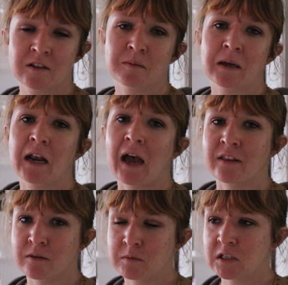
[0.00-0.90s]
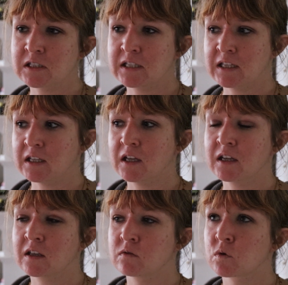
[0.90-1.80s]
them and add them to tea.
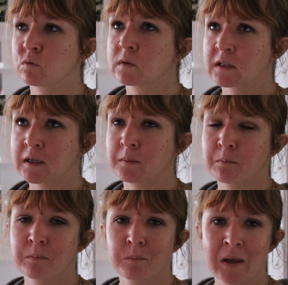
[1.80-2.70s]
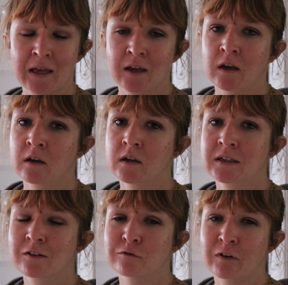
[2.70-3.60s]
It gives a really big
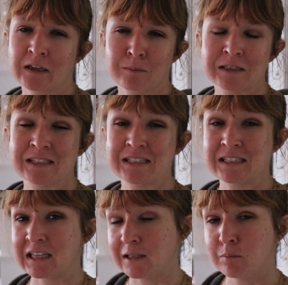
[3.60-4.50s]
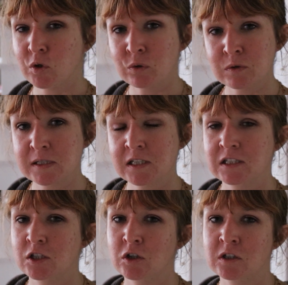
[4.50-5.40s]
vitamin C boost
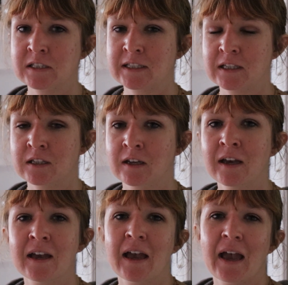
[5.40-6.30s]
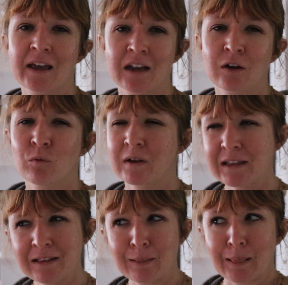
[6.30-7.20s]
to your tea, and I
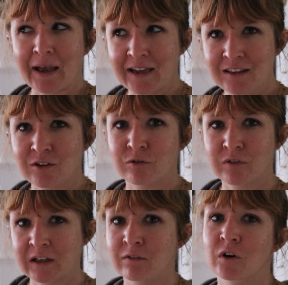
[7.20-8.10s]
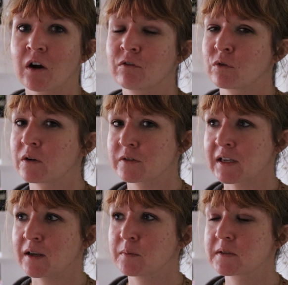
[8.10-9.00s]
really like the flavor of rose
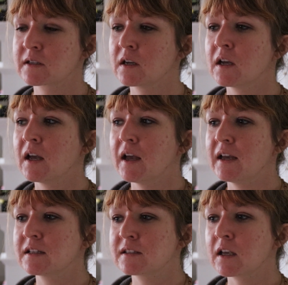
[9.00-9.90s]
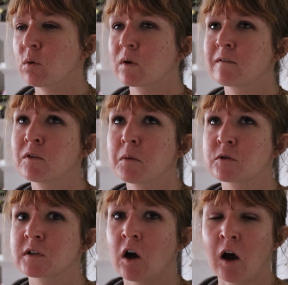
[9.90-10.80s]
hips. It's like one of the
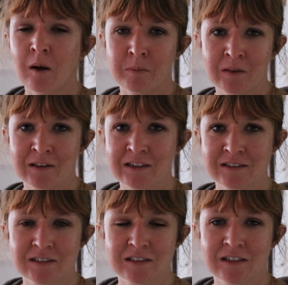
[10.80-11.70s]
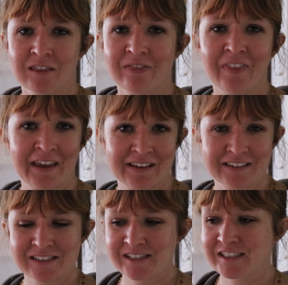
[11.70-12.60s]
most opulent
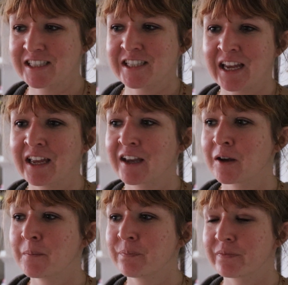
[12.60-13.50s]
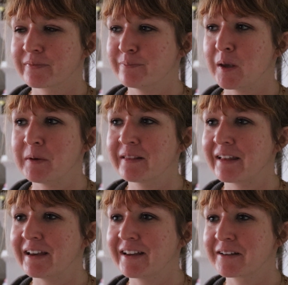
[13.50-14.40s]
things to take maybe
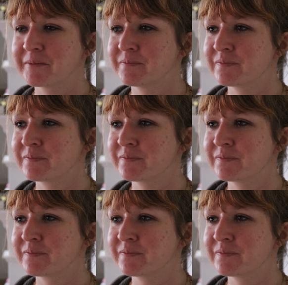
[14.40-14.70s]
like